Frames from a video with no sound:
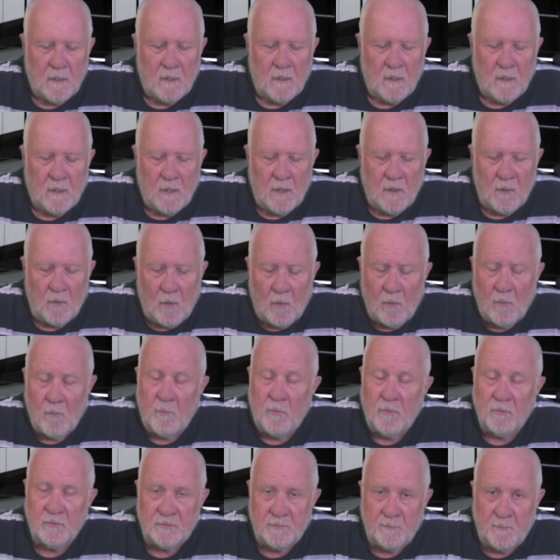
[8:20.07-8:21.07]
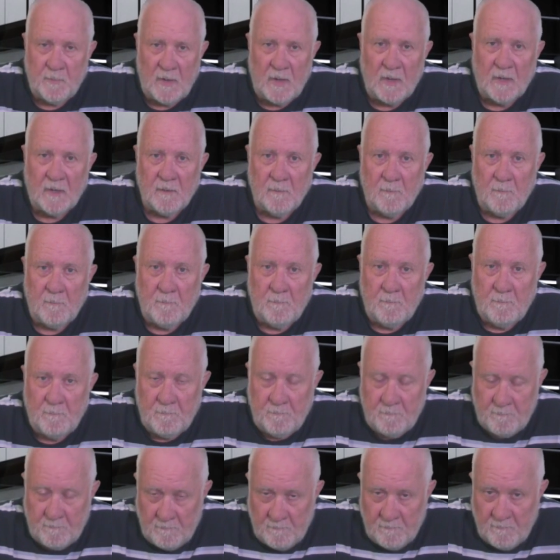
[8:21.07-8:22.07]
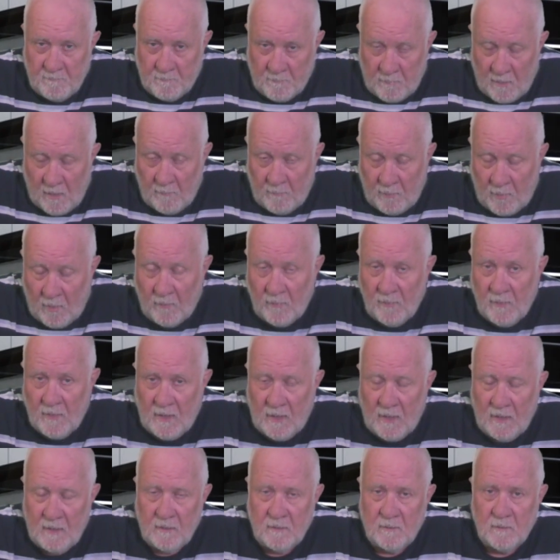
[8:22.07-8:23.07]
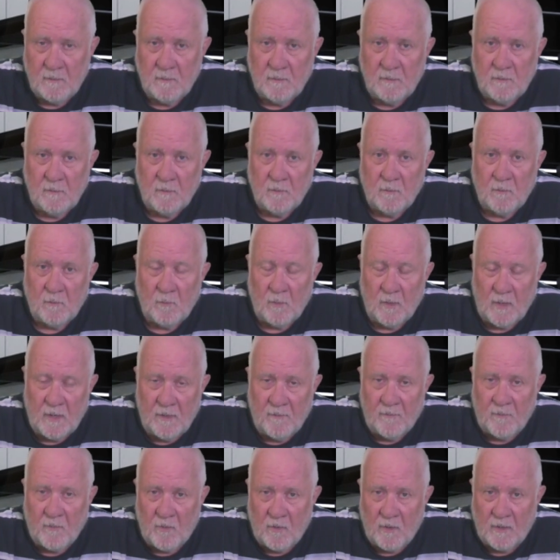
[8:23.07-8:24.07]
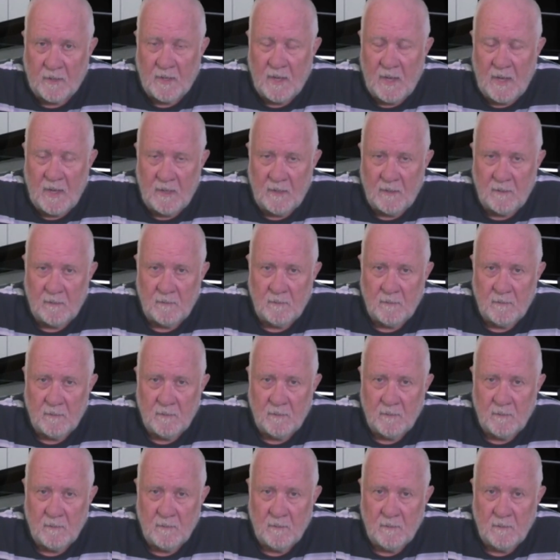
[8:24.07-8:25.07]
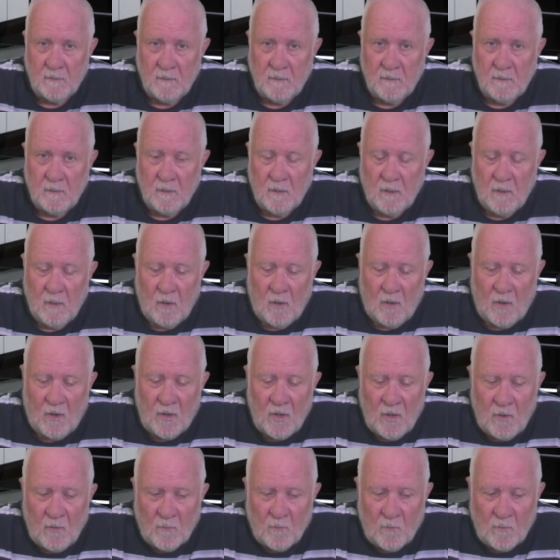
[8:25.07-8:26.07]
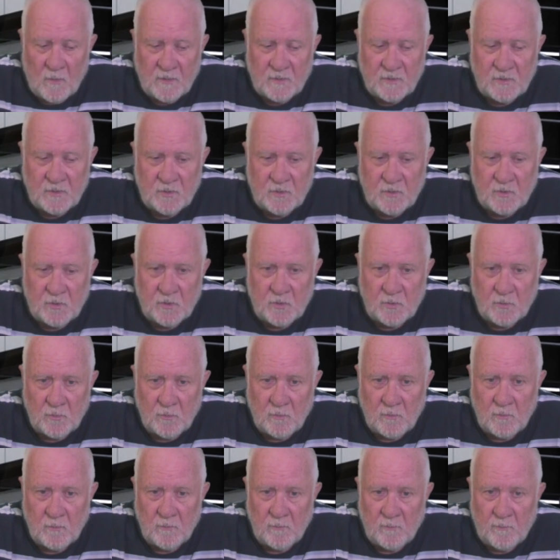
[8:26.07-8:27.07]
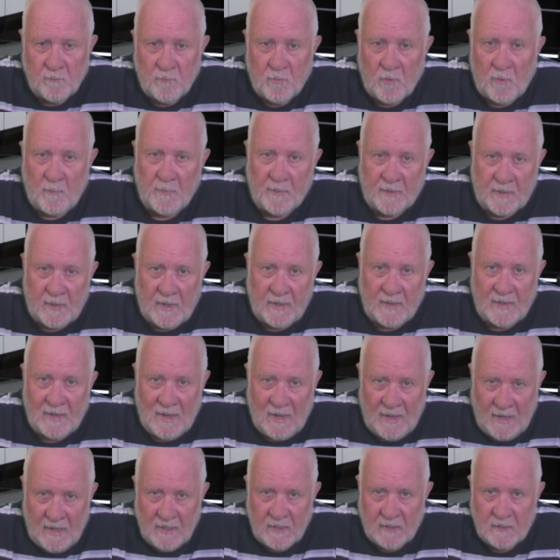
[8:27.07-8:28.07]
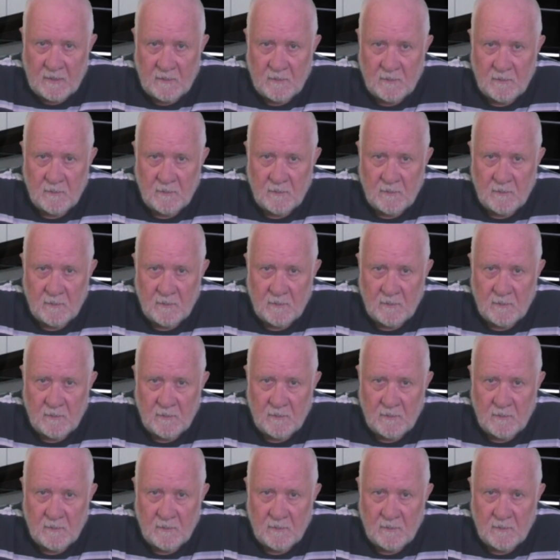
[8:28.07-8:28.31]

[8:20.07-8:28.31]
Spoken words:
And I'll push back upon that whenever I can. I don't wish to propagate hate.